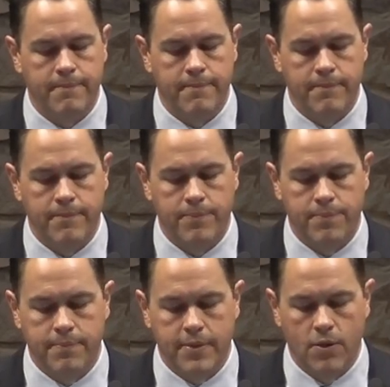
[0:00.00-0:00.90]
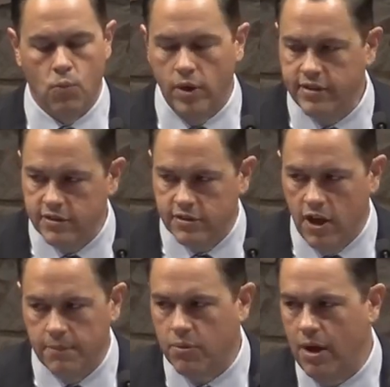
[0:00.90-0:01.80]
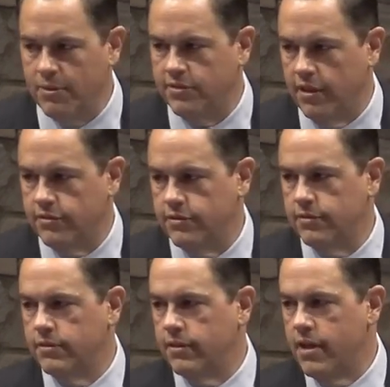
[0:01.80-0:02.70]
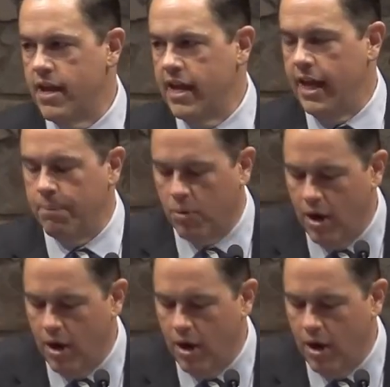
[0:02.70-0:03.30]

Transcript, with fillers: What does God promise us? He promises to be with